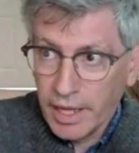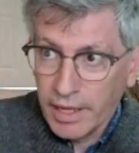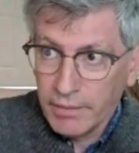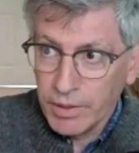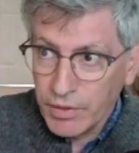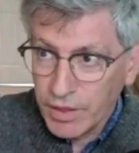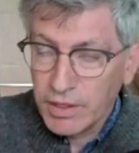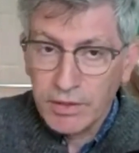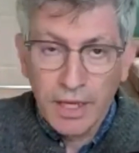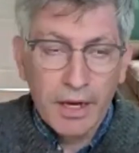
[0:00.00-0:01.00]
and we think
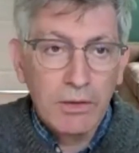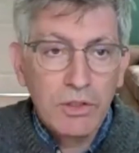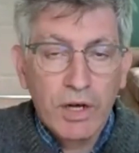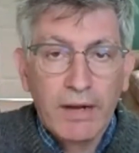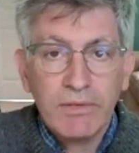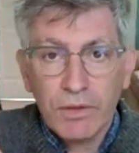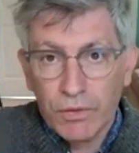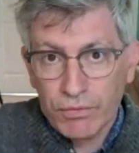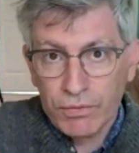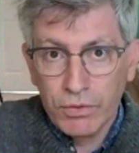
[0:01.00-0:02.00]
that they are traveling
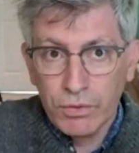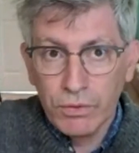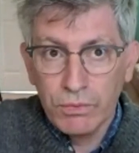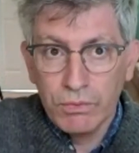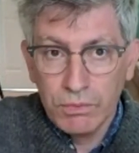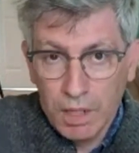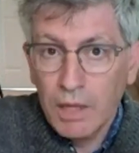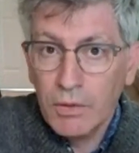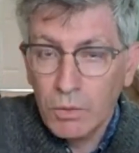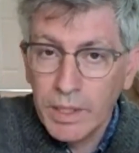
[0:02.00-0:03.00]
through
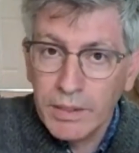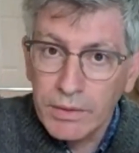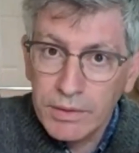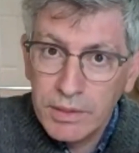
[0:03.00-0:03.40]
on the wind